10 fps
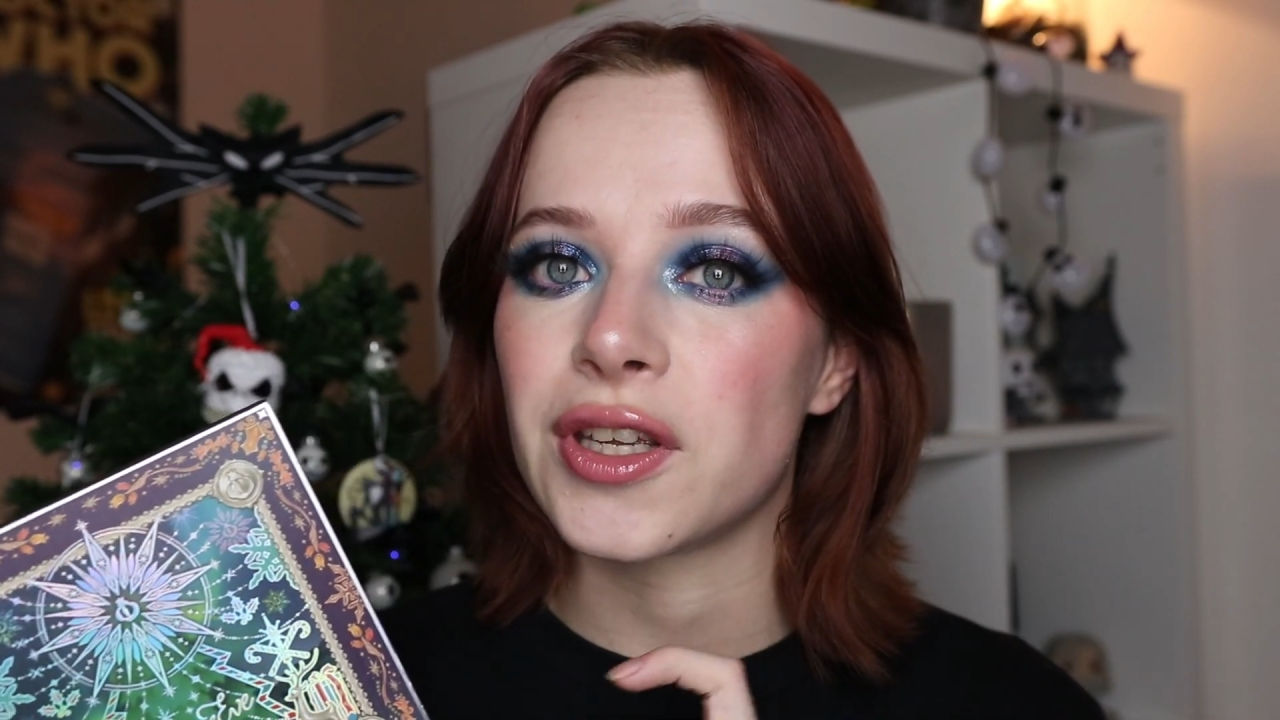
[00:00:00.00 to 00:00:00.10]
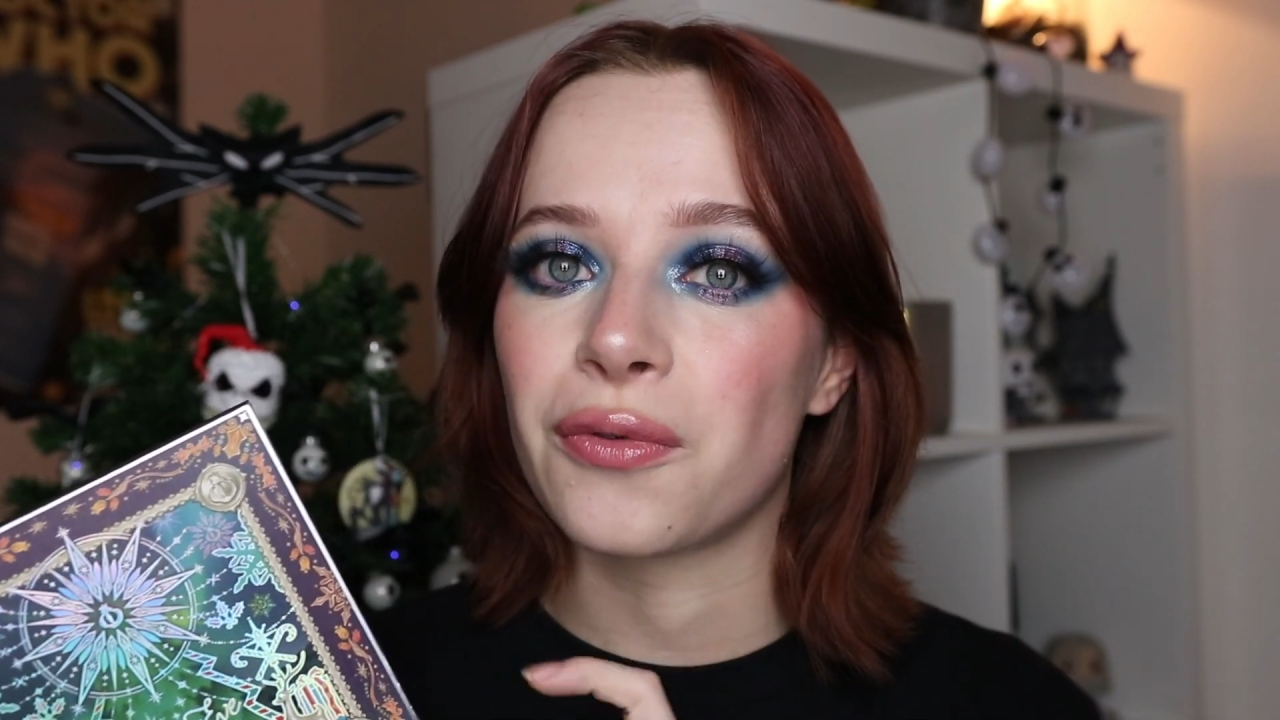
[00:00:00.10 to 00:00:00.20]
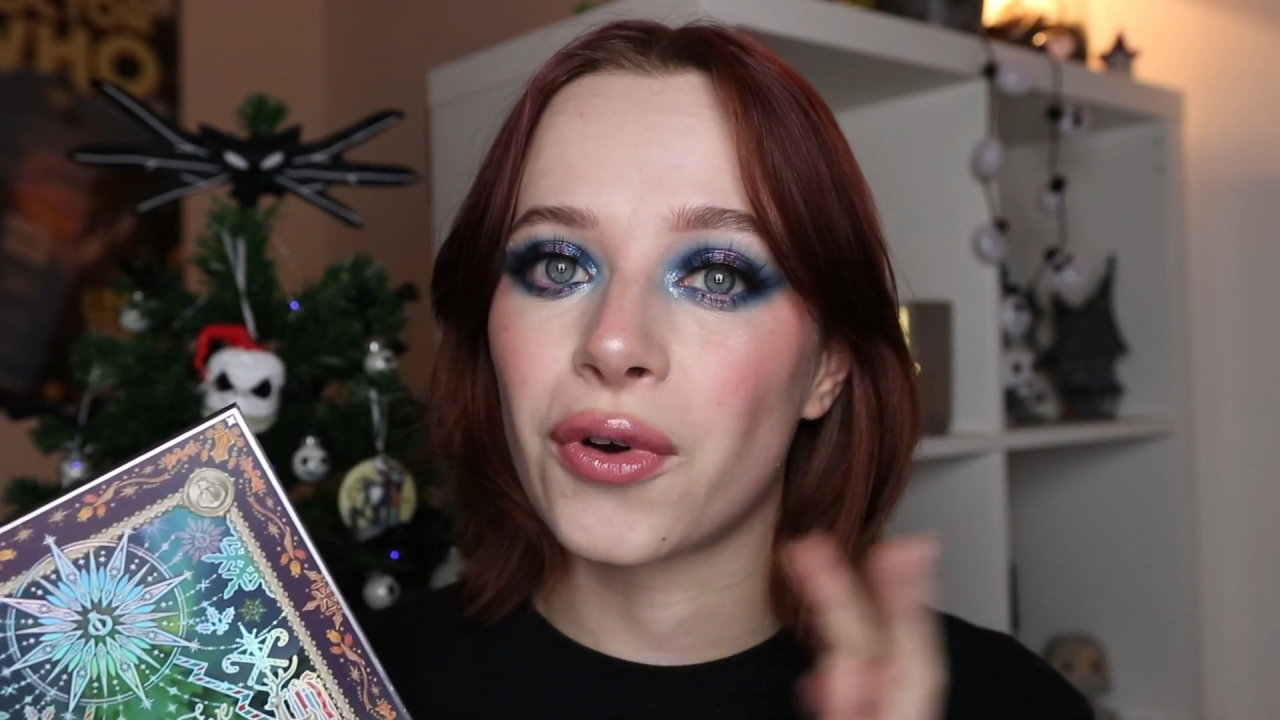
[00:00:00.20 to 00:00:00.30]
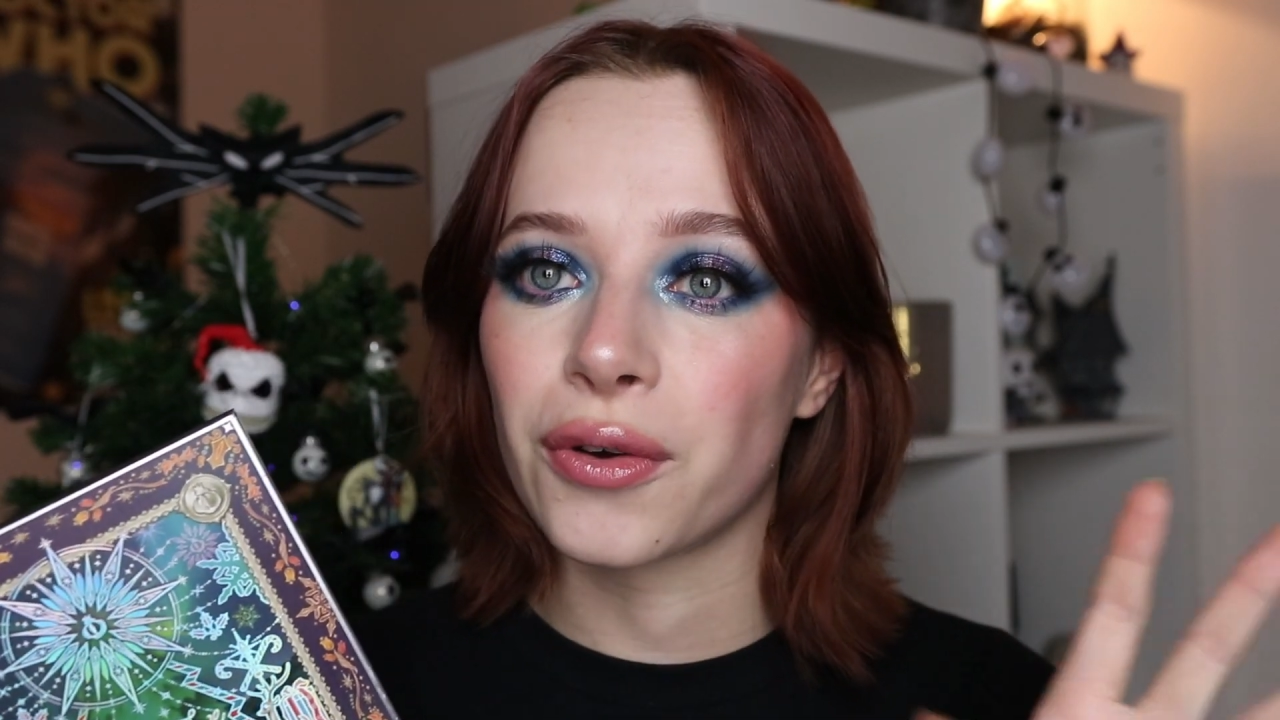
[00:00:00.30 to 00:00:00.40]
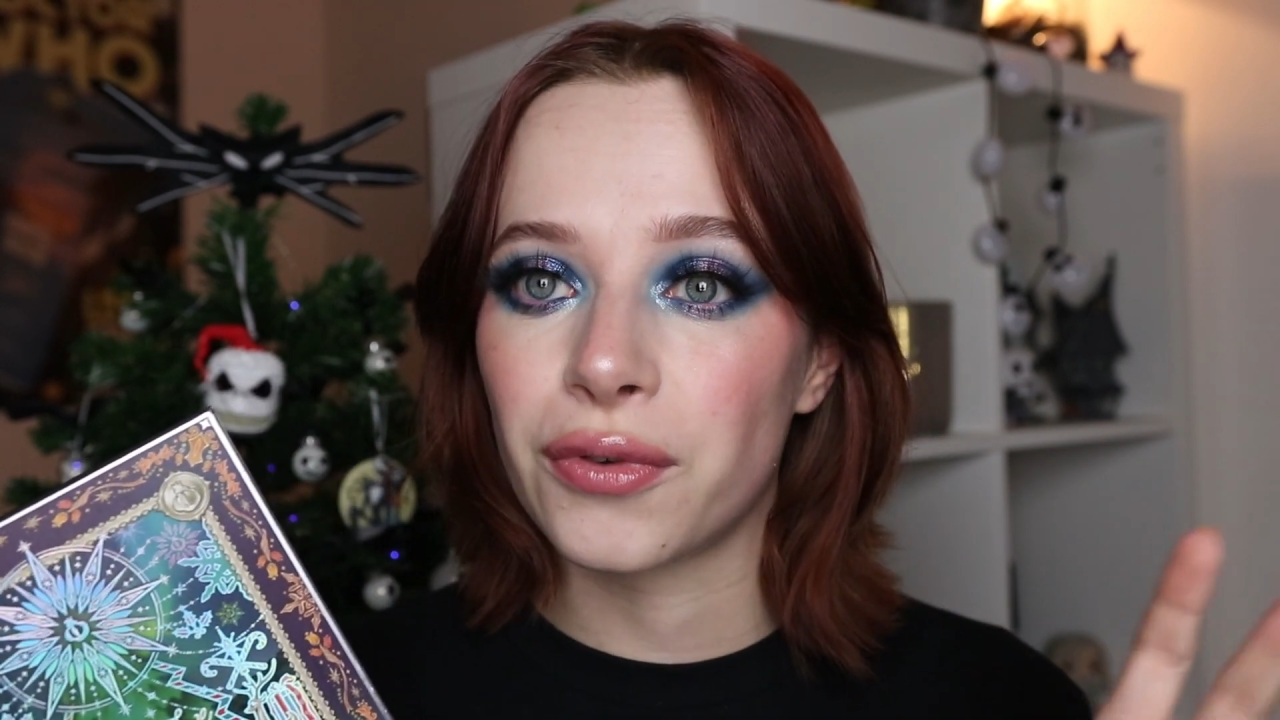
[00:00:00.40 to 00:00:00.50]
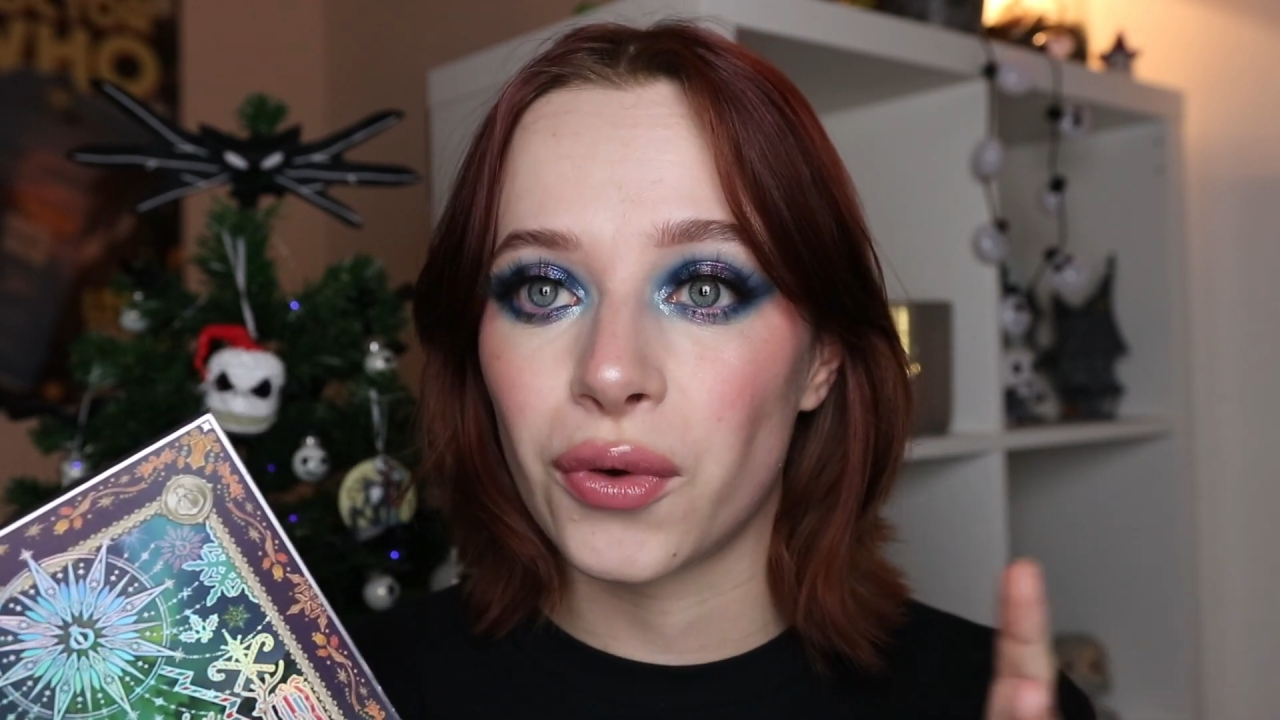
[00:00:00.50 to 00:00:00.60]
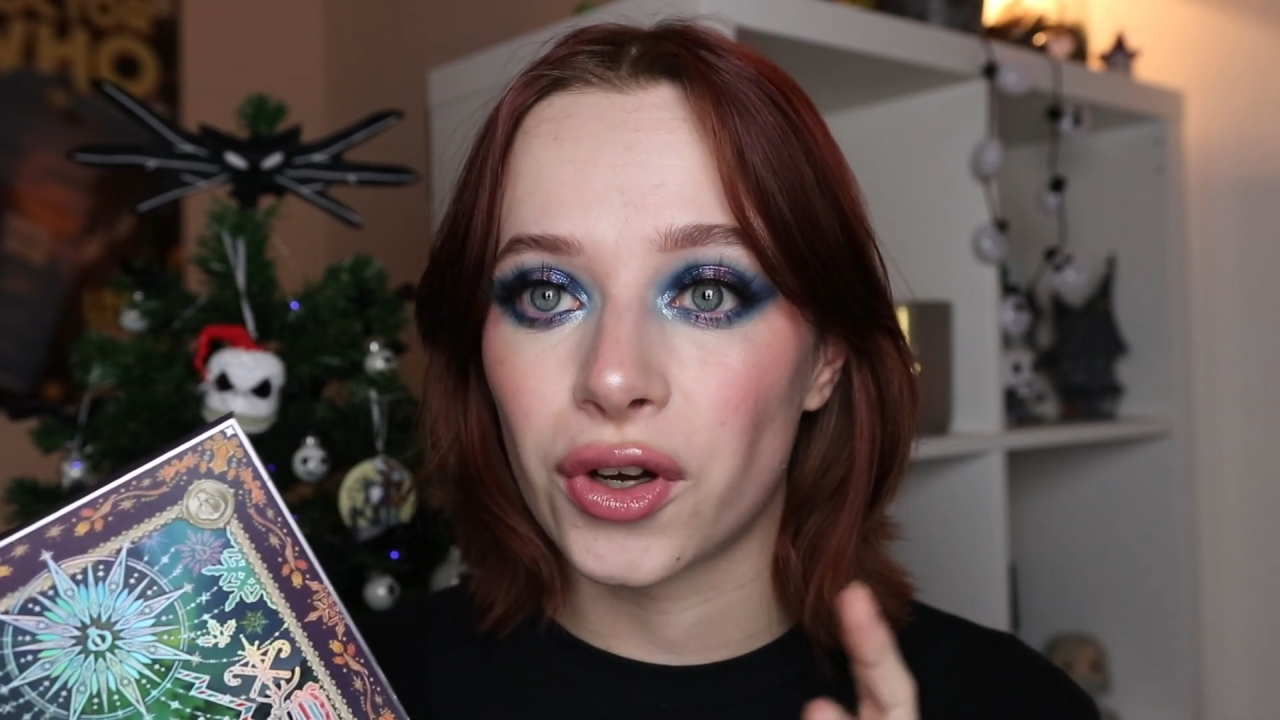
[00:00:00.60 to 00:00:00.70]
it for a few